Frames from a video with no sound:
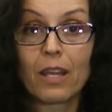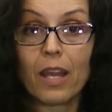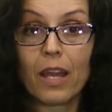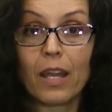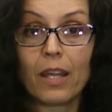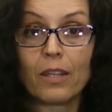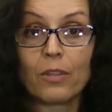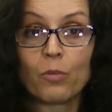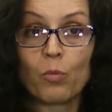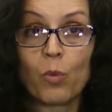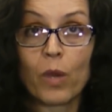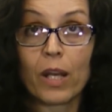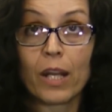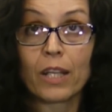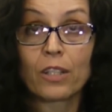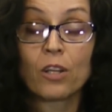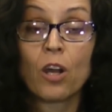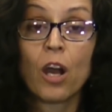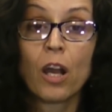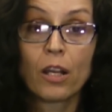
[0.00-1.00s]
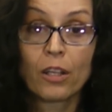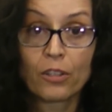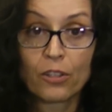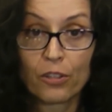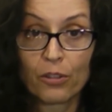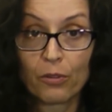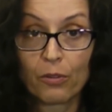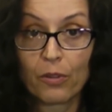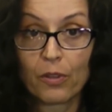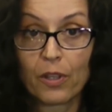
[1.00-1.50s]
And when I talk
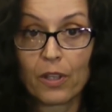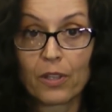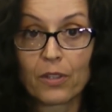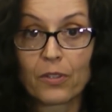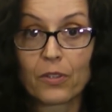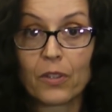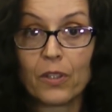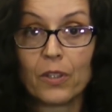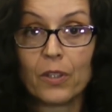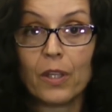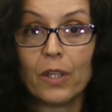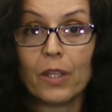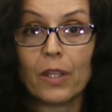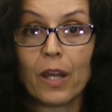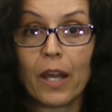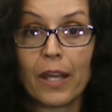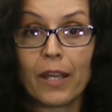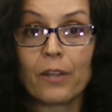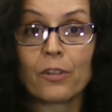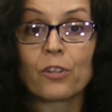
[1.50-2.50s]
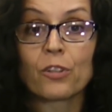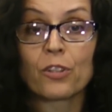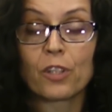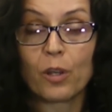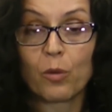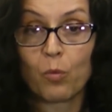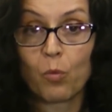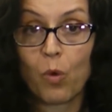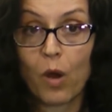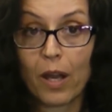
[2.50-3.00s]
to theists, it, it, I
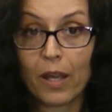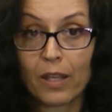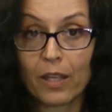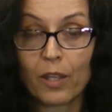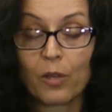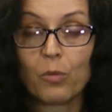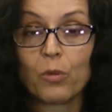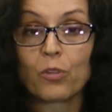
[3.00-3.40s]
understand why he mm-hmm.